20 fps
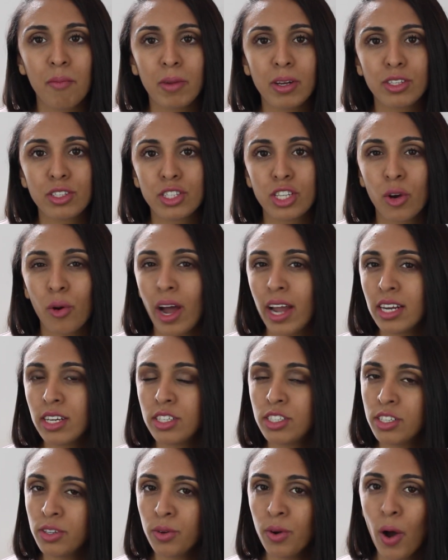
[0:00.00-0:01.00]
So
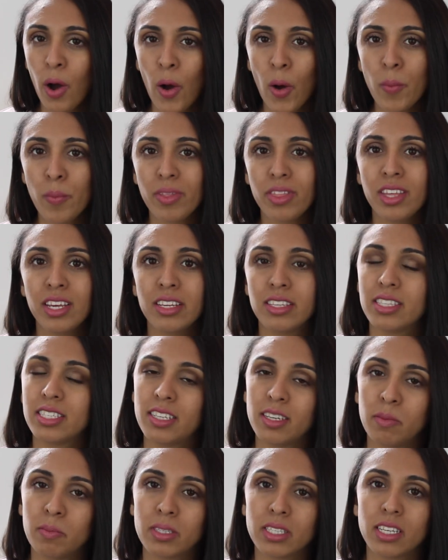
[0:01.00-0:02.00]
I do hope these
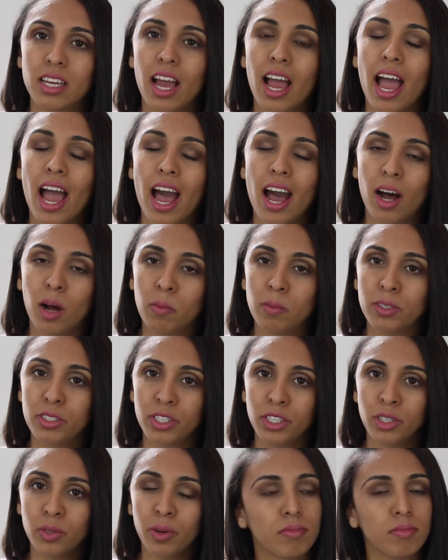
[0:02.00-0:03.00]
tips
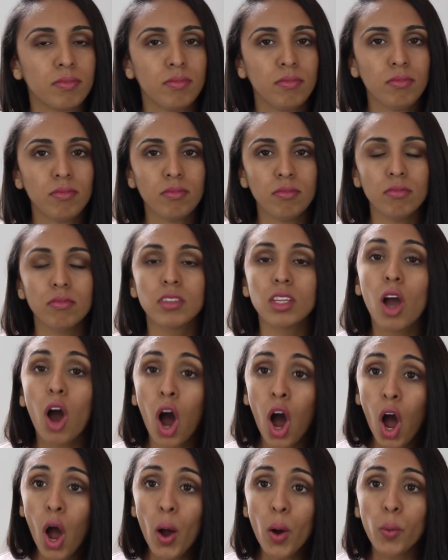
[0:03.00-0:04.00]
helped you.
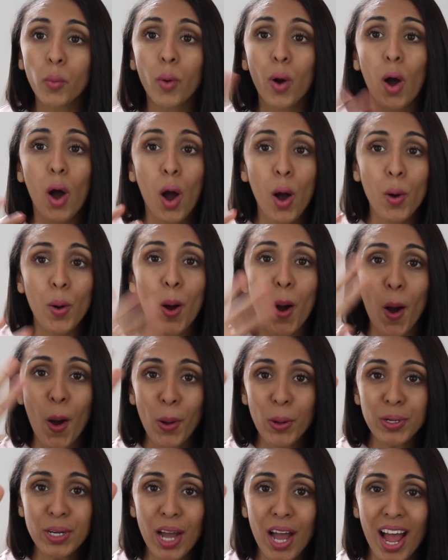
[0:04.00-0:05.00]
Oh,
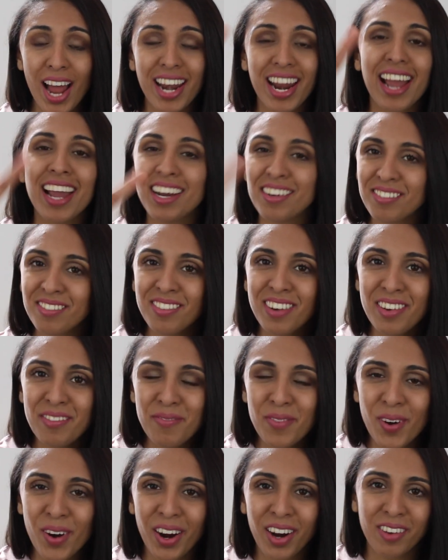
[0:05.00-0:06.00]
hold on. I have
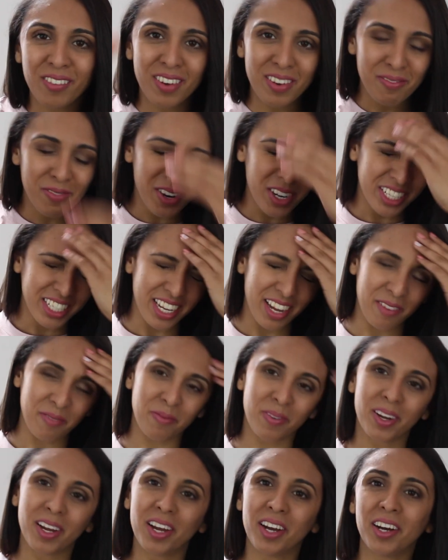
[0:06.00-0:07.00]
one more
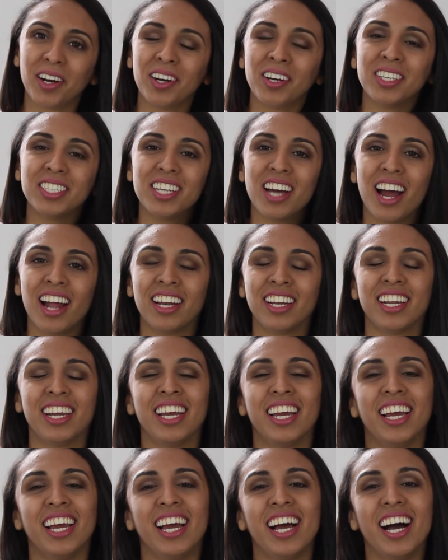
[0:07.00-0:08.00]
tip. Hold on.
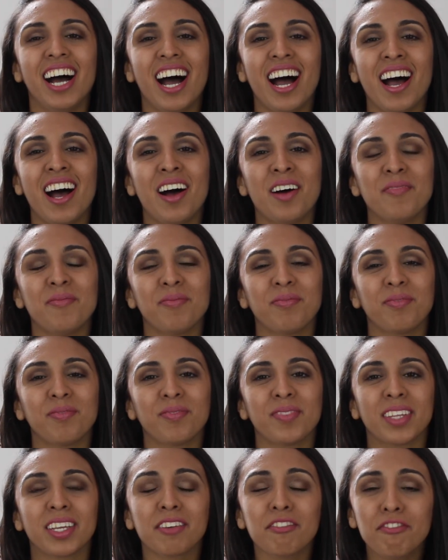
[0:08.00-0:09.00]

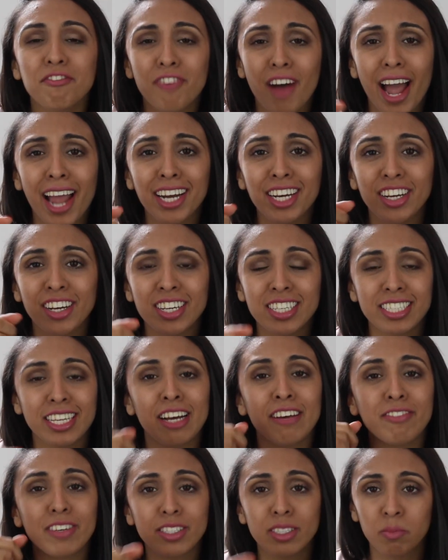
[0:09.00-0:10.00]
Find
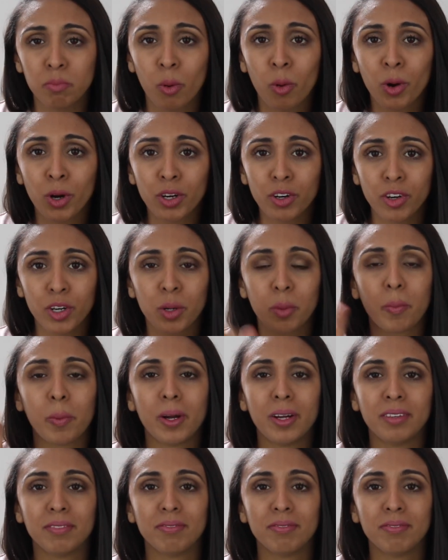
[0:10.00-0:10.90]
yourself a support group.